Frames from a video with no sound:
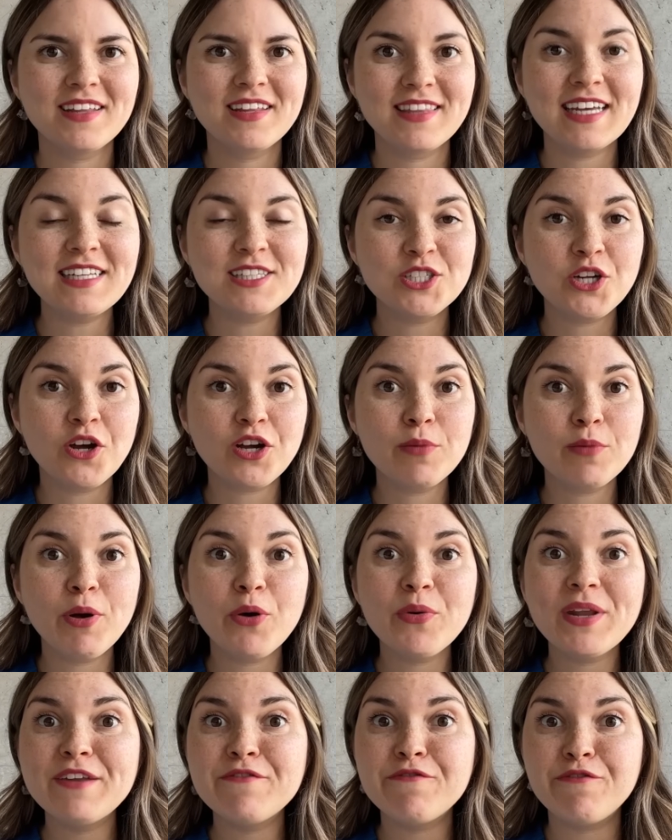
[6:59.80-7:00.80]
Let's talk
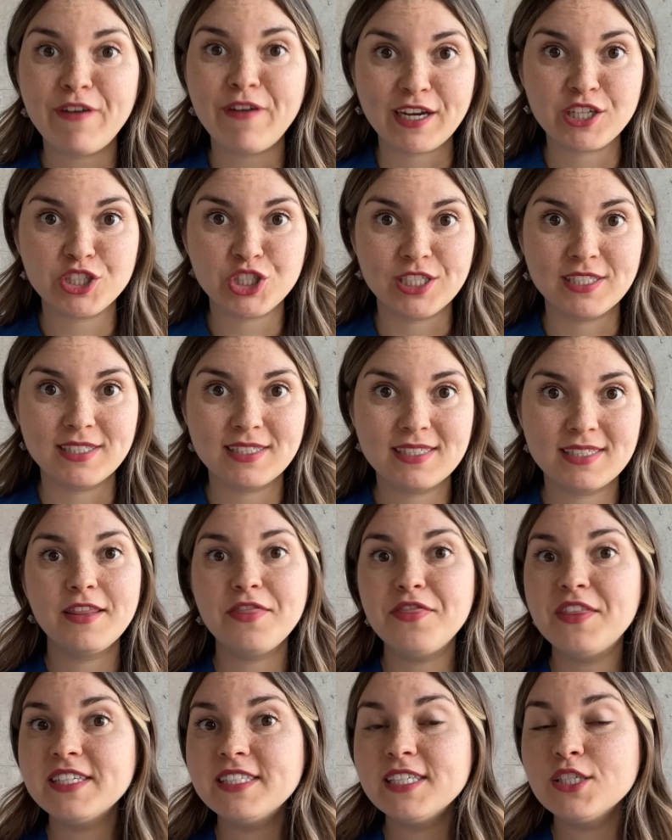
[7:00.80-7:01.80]
about infections.
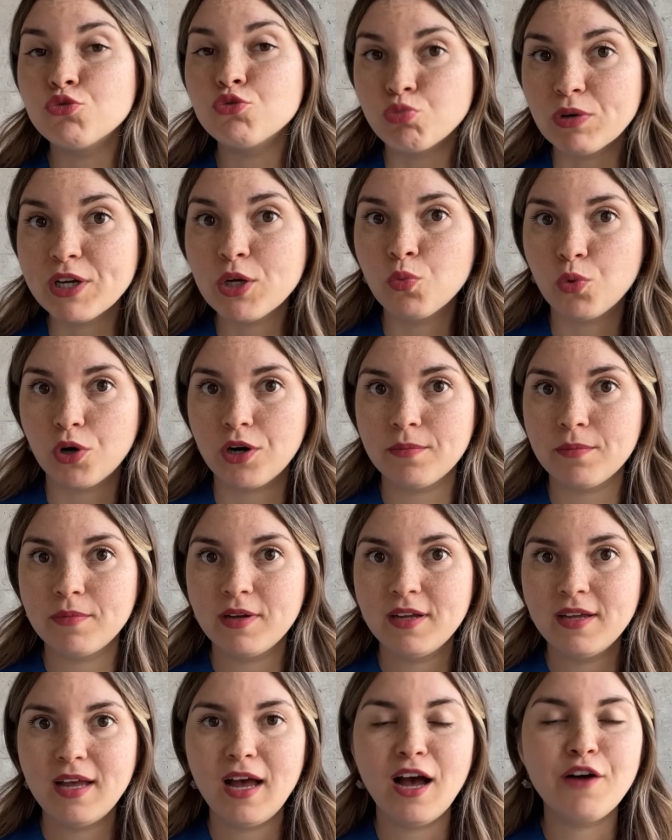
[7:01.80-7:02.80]
This is ringworm,
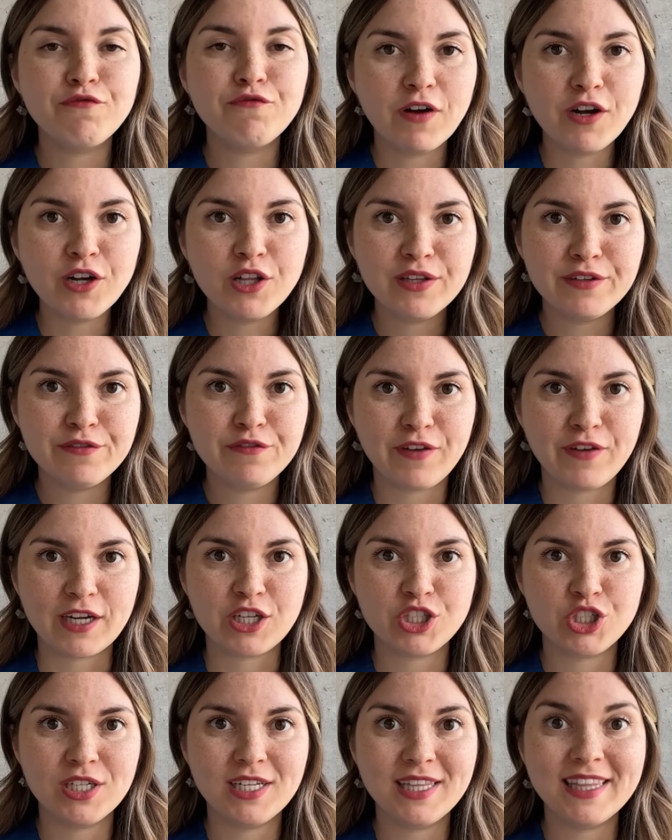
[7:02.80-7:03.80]
a fungal
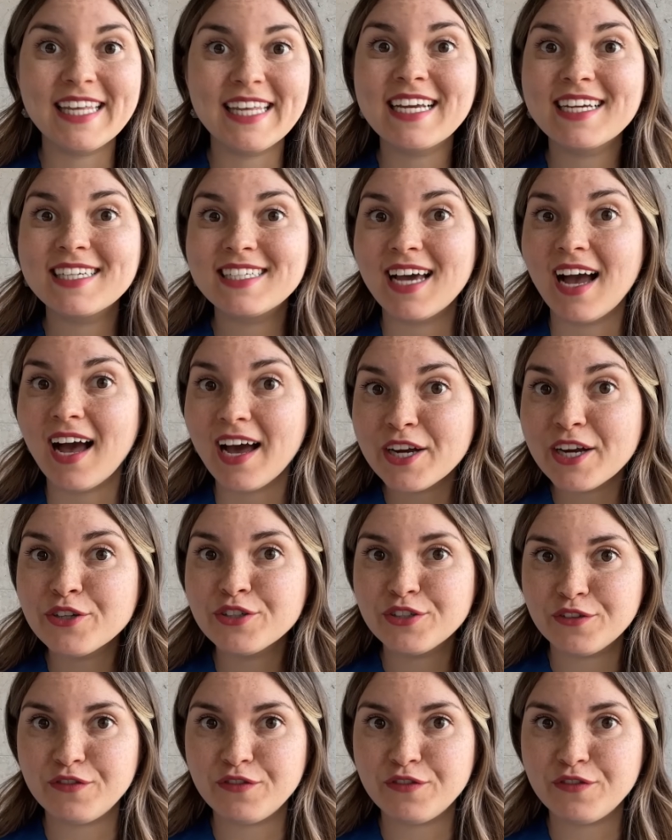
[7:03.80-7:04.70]
infection linked to iron